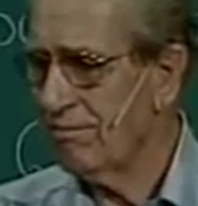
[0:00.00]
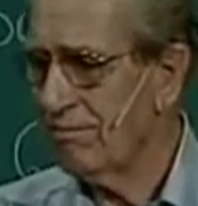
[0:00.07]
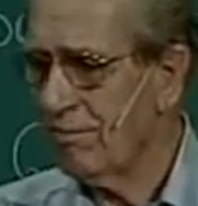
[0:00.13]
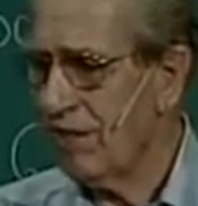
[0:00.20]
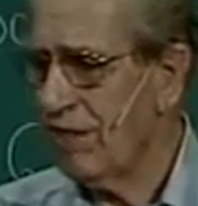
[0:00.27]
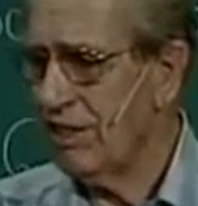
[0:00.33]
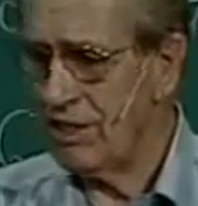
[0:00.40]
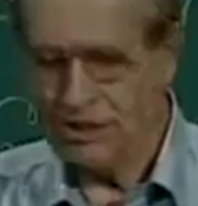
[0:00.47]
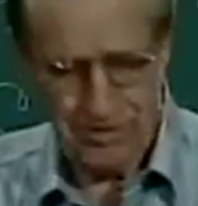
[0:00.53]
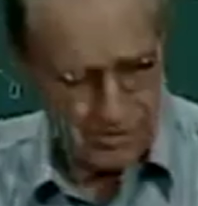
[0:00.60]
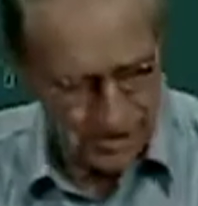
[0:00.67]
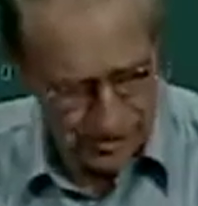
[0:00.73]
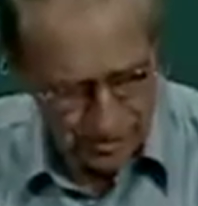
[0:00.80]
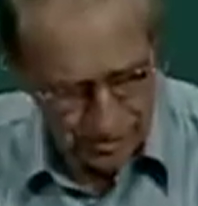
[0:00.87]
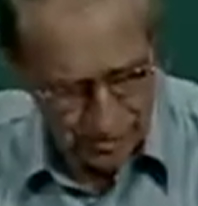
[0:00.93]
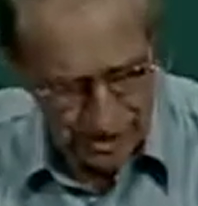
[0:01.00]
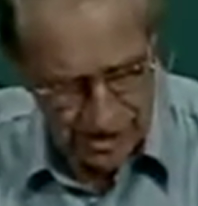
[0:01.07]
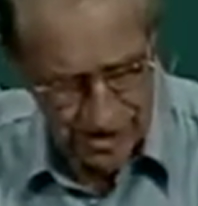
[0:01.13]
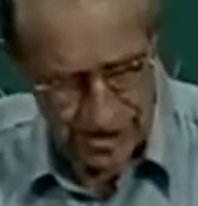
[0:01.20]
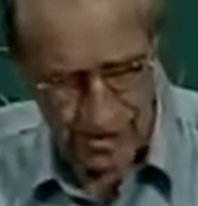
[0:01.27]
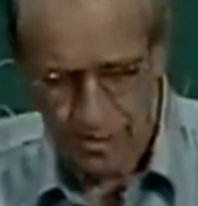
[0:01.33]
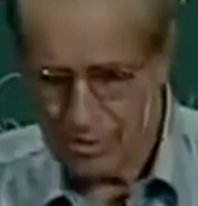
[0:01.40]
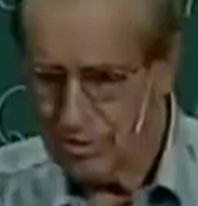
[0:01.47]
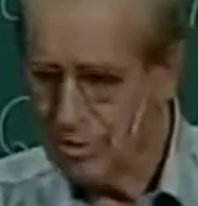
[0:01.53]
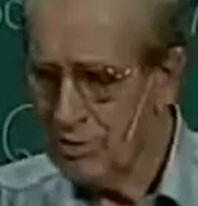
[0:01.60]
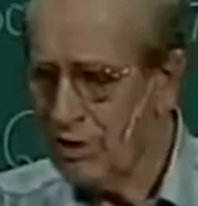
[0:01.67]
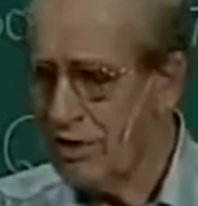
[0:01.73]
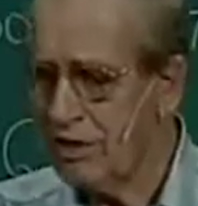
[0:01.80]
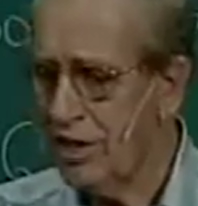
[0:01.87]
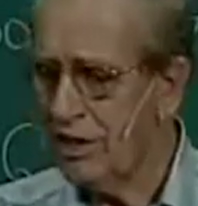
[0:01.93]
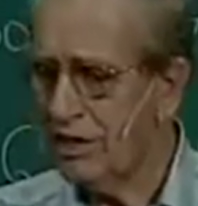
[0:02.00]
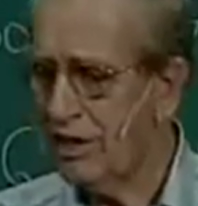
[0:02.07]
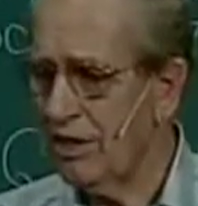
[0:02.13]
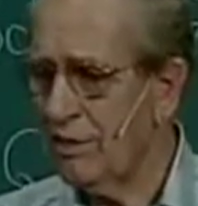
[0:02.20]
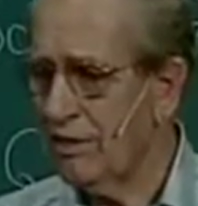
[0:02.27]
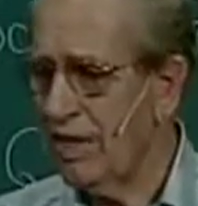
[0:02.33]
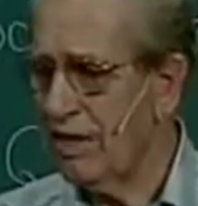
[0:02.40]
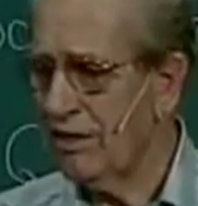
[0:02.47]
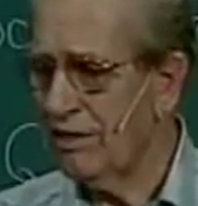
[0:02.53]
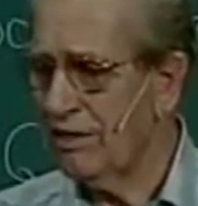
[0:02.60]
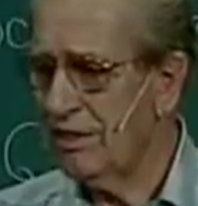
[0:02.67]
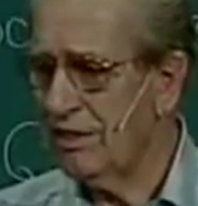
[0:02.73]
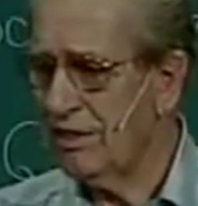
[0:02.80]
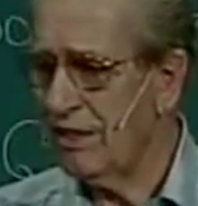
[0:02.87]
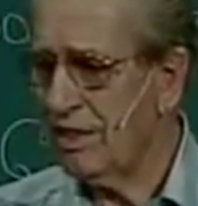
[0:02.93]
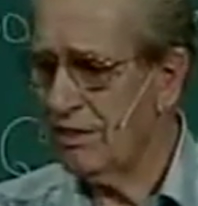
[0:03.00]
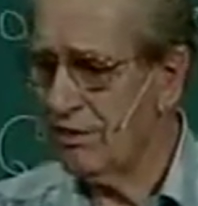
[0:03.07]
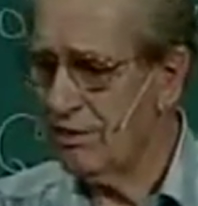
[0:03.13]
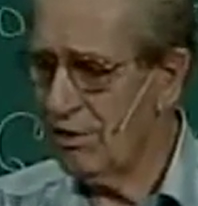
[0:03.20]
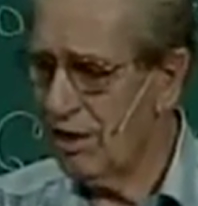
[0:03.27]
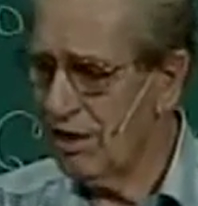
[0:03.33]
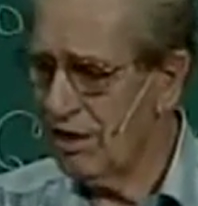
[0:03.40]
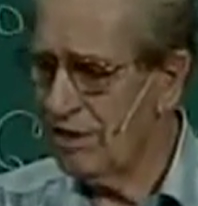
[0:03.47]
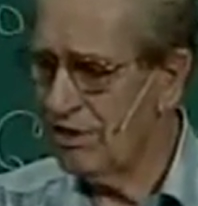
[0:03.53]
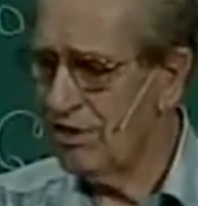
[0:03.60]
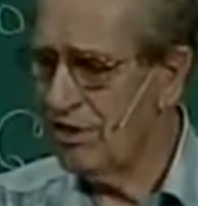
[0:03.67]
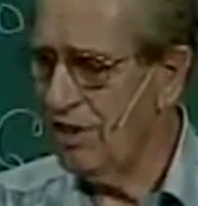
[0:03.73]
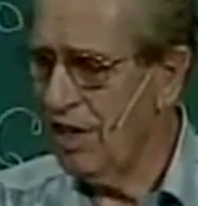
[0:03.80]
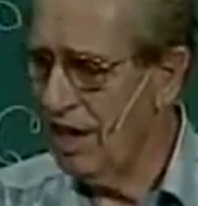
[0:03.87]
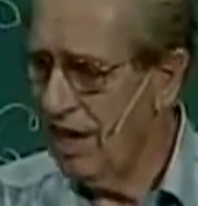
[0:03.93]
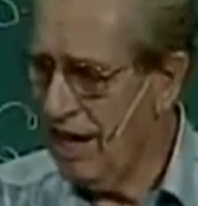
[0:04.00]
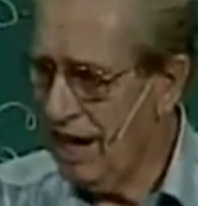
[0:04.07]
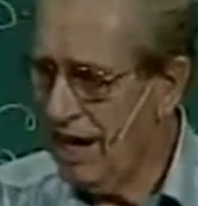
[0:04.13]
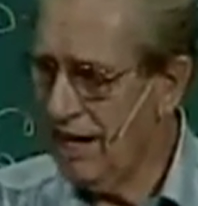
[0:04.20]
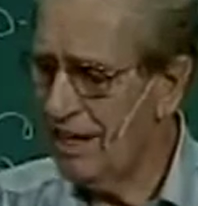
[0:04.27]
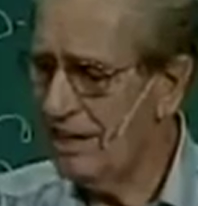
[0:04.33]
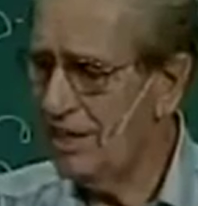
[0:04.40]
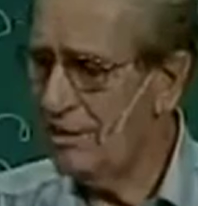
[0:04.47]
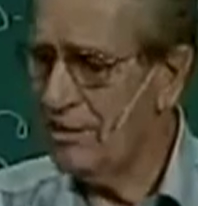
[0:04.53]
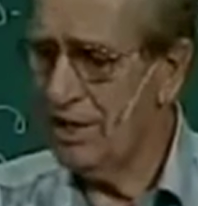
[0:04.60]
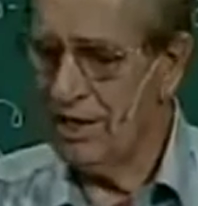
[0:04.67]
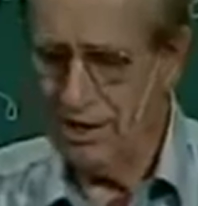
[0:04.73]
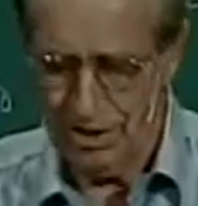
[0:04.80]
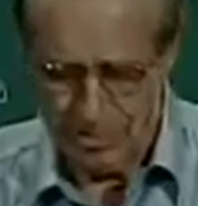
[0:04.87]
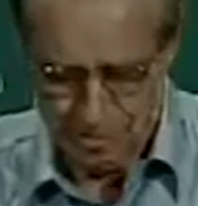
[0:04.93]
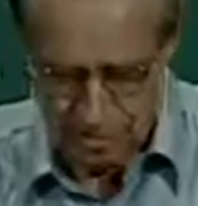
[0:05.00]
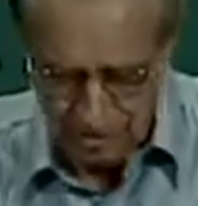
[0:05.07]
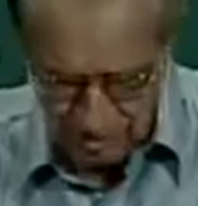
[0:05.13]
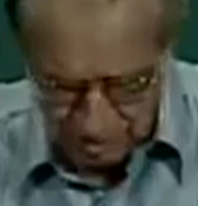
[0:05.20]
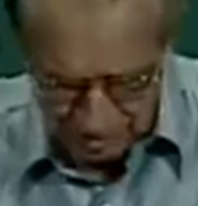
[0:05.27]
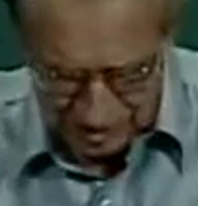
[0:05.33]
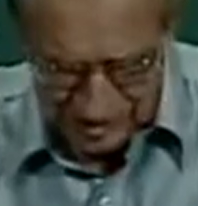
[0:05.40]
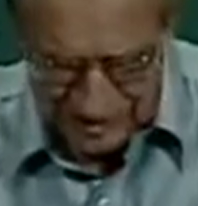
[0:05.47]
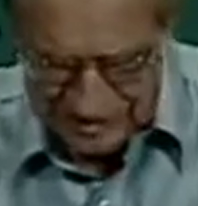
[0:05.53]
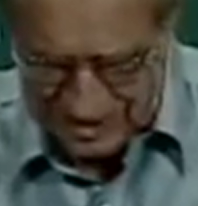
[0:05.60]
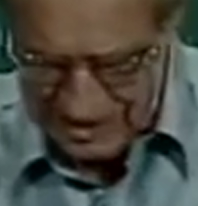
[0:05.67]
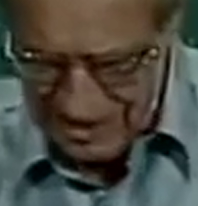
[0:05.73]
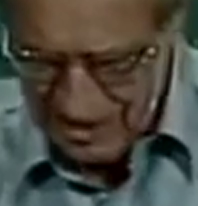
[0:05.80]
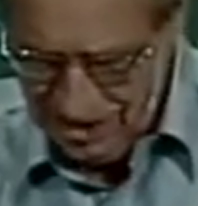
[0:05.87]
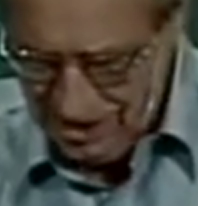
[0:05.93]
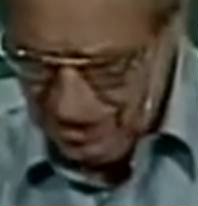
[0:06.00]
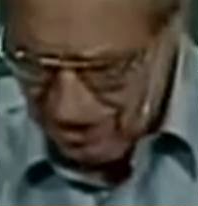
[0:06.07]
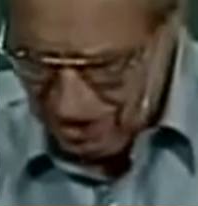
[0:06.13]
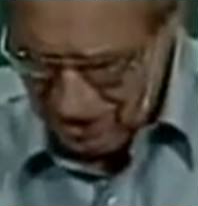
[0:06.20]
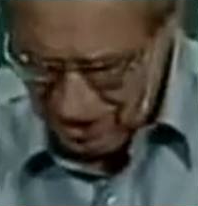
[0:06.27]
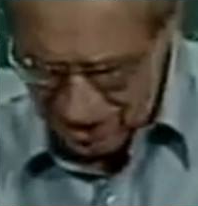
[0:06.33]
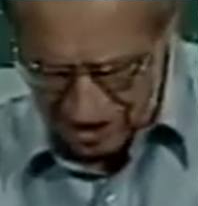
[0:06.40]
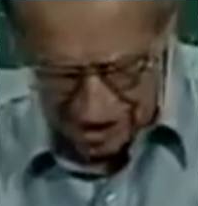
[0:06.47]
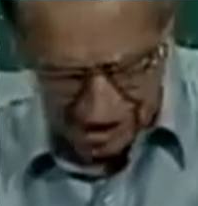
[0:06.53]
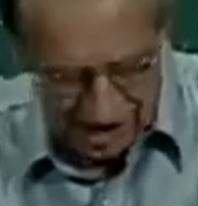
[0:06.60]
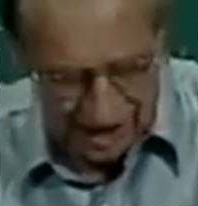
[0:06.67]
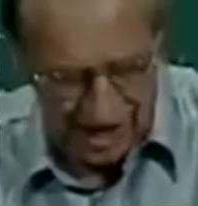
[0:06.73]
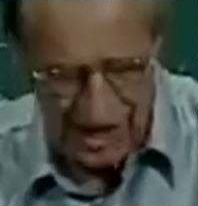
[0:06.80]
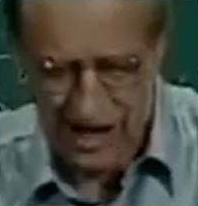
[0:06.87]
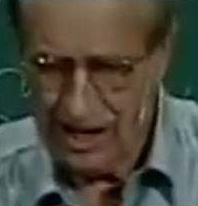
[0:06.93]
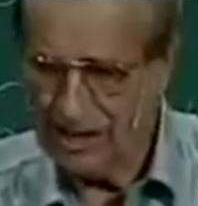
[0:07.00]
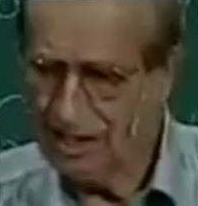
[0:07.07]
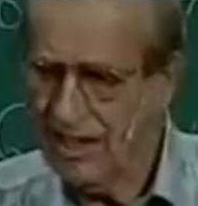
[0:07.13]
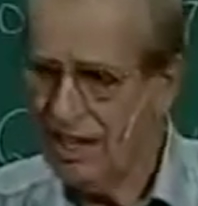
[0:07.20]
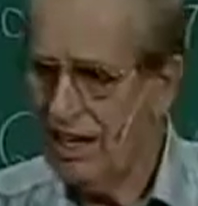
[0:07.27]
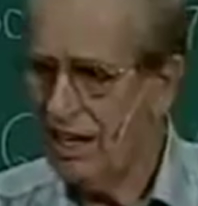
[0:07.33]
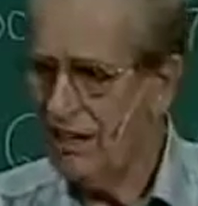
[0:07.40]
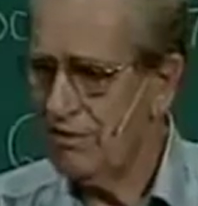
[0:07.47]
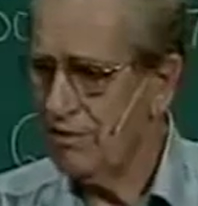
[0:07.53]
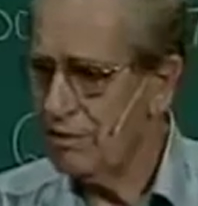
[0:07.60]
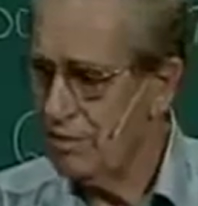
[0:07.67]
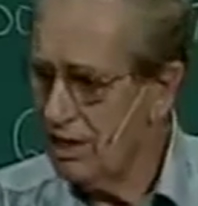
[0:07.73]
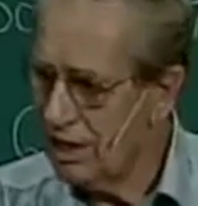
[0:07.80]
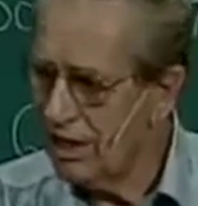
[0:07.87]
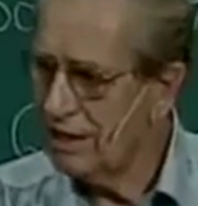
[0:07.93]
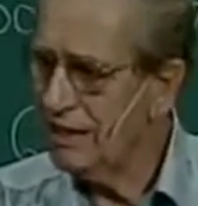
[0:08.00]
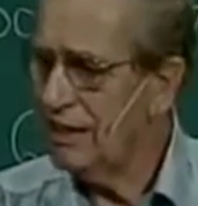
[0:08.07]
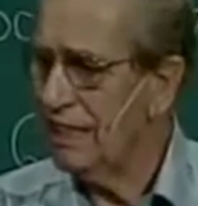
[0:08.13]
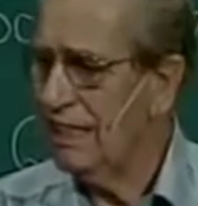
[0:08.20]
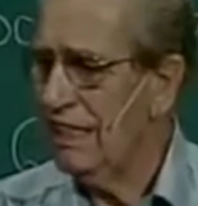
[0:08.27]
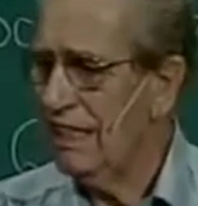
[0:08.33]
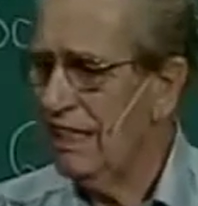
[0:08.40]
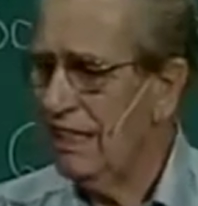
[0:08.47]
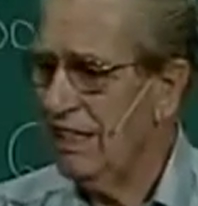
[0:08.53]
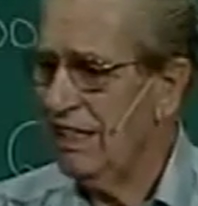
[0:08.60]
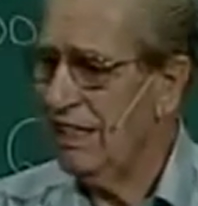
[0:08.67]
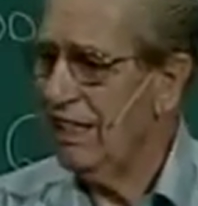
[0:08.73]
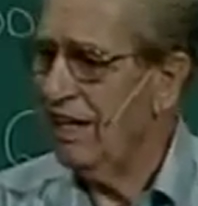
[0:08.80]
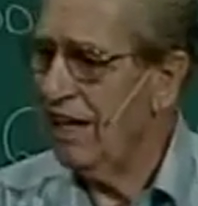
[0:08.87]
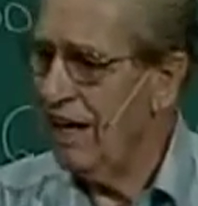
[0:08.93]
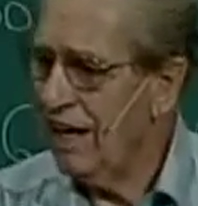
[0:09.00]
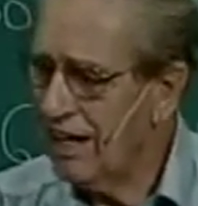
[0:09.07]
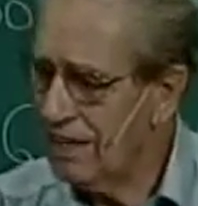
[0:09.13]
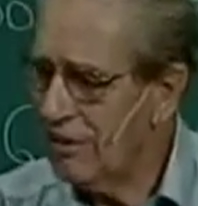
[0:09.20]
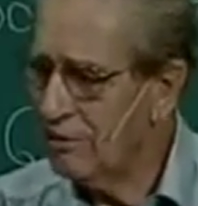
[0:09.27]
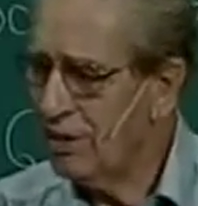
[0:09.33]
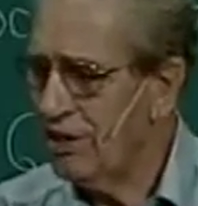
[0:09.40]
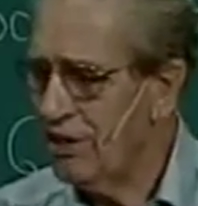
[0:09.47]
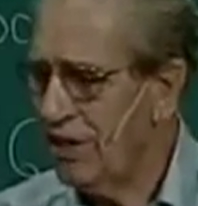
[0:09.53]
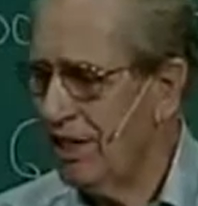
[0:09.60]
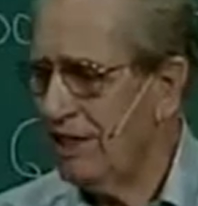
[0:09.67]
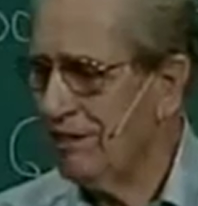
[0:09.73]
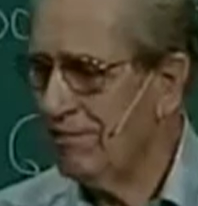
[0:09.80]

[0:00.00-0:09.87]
And this fits right in with what we're talking about that Christ had to become human, he had to have blood, it had to be shed.